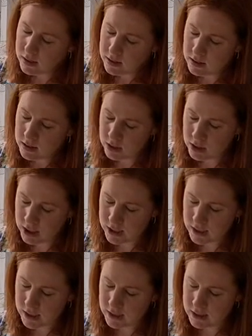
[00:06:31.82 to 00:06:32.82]
Dear
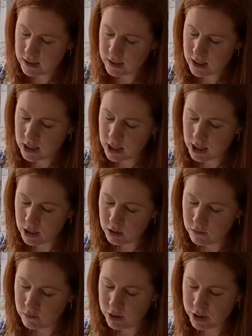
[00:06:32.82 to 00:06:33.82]
Jesus, thank you
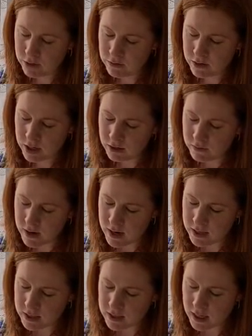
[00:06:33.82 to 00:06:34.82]
for your
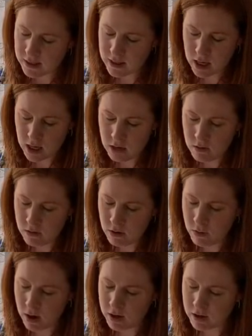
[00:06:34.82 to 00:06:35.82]
forgiveness and thank you for
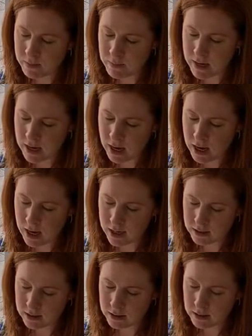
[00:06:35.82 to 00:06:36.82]
welcoming
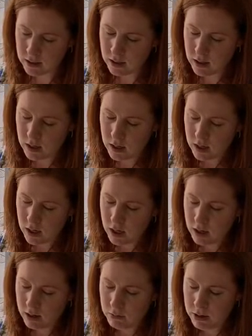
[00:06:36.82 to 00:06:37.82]
us,
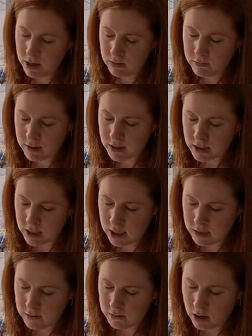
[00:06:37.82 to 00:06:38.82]
that we can
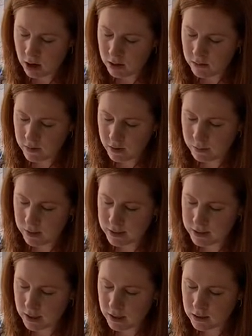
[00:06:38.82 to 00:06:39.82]
receive all of your
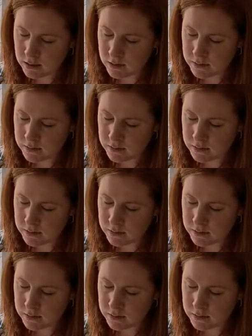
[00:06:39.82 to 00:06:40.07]
blessings.